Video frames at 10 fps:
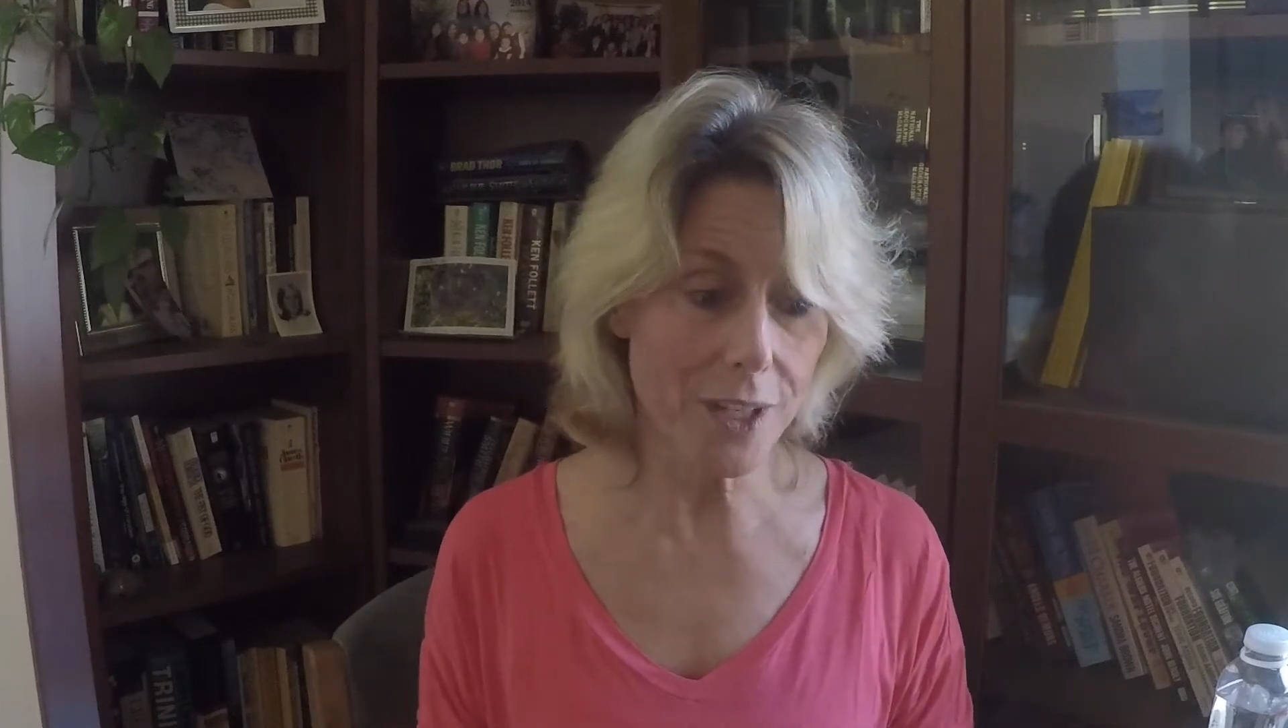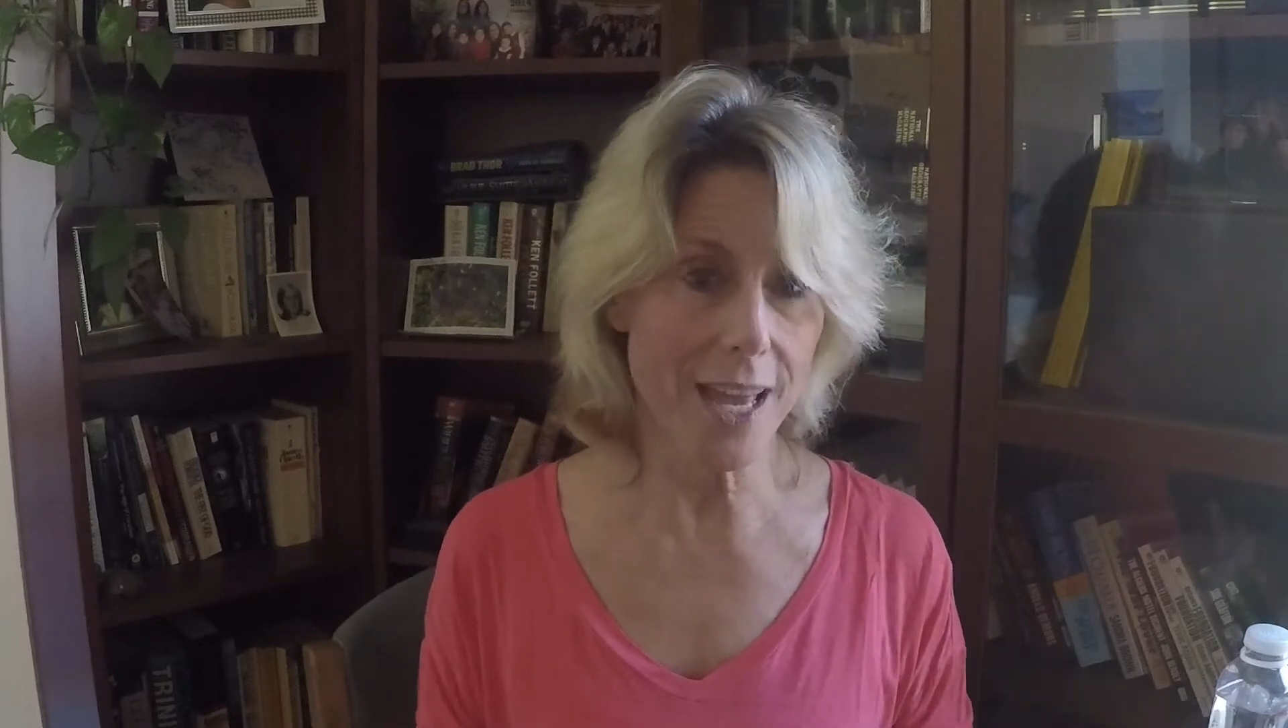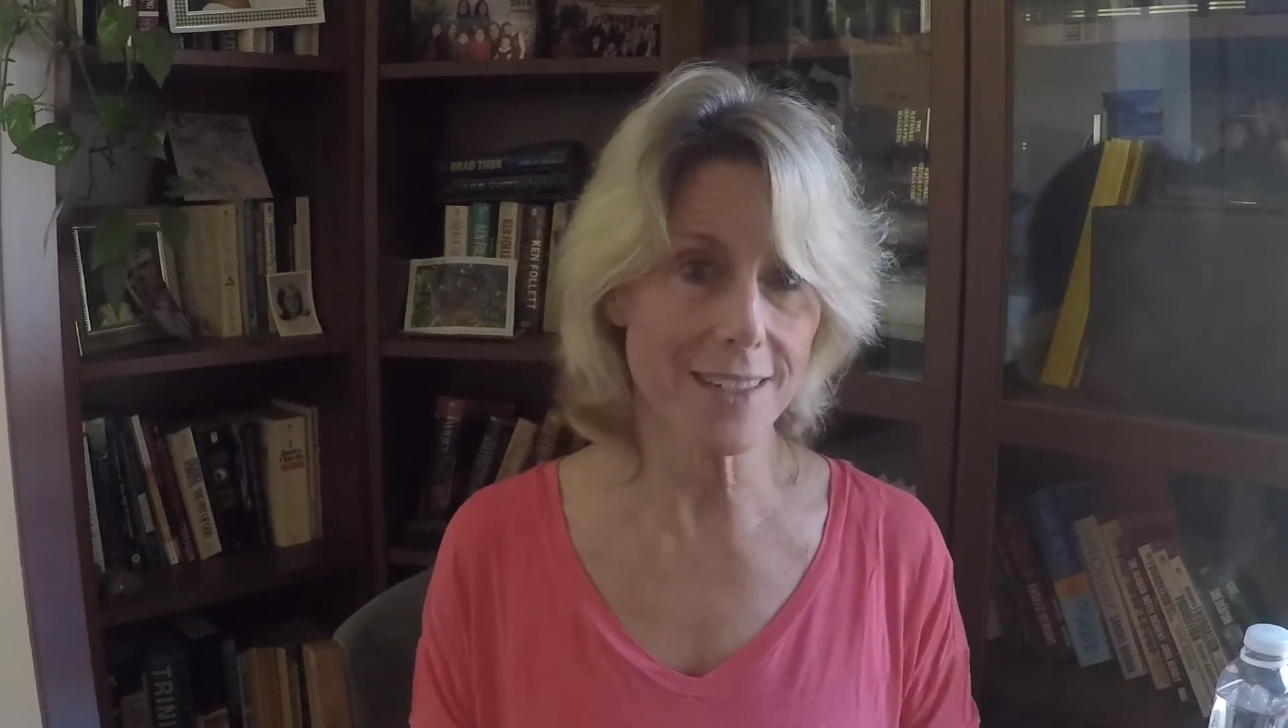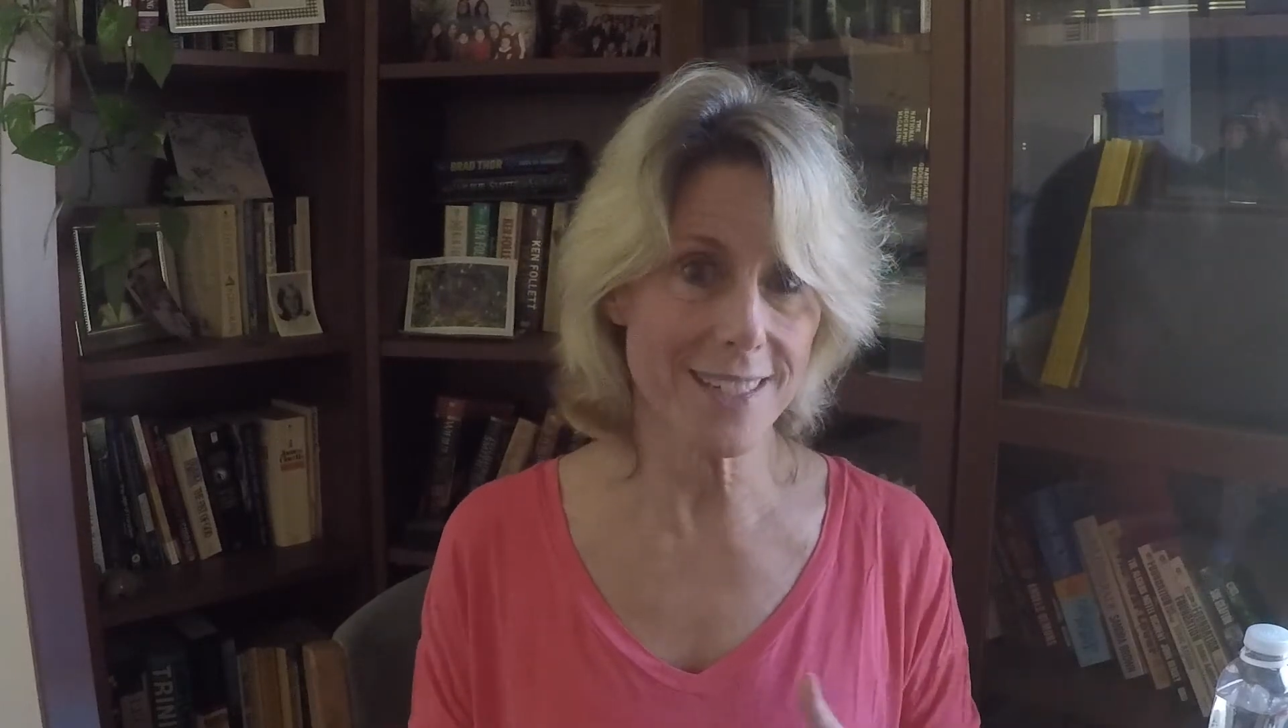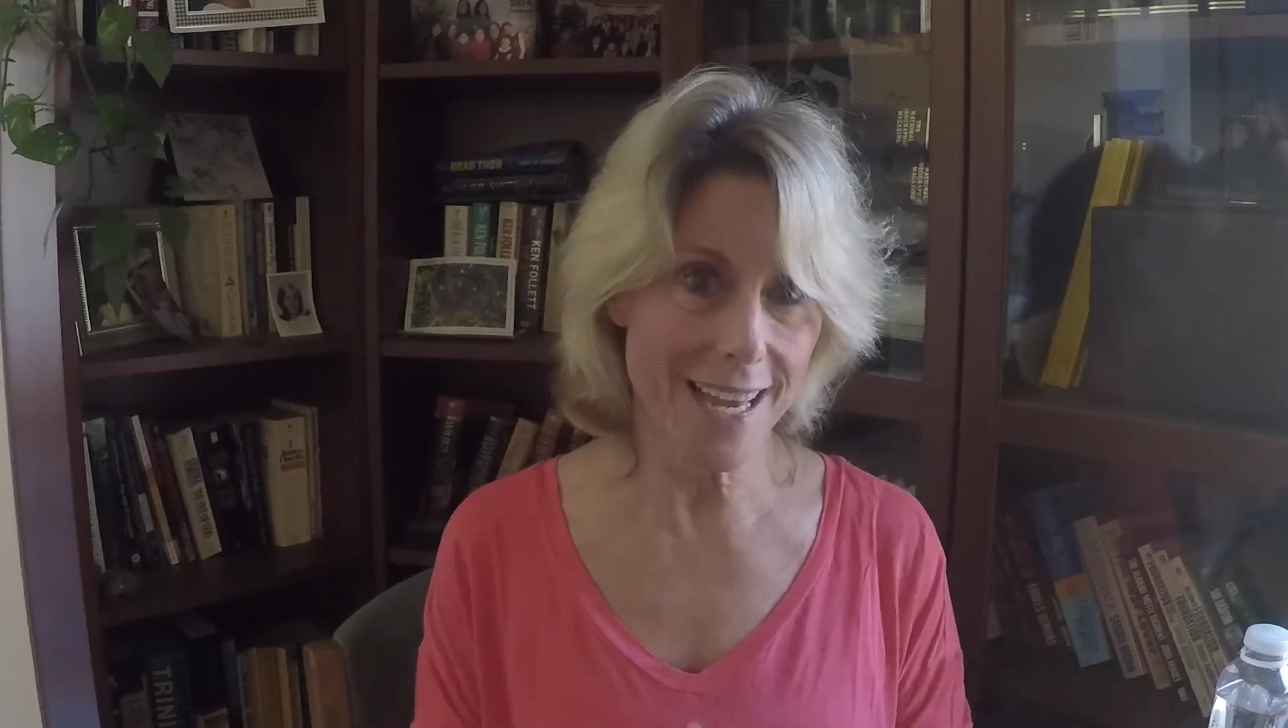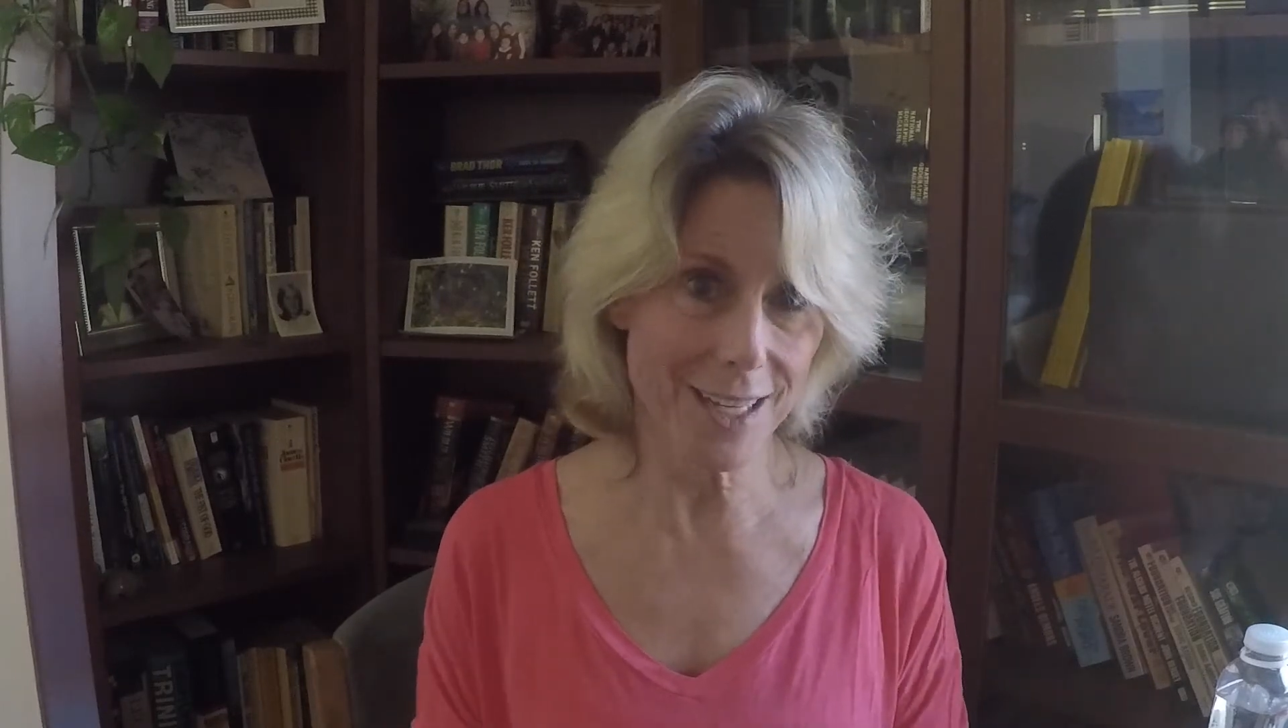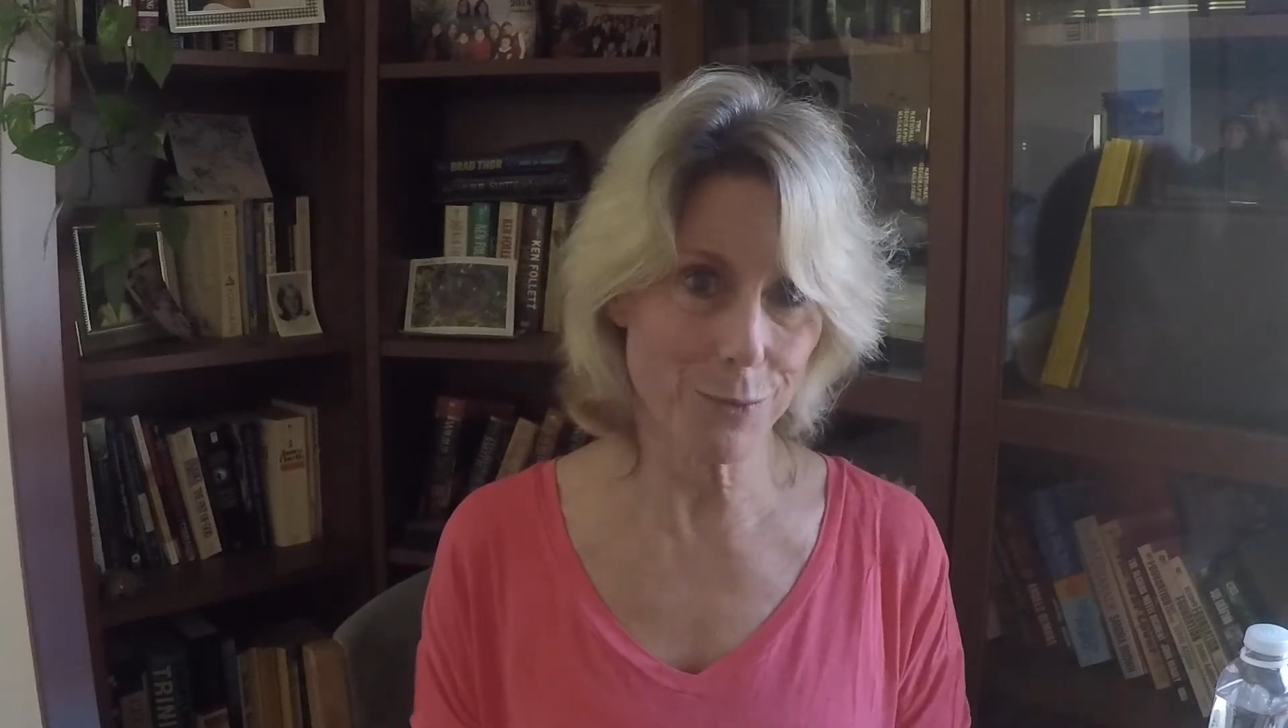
and taken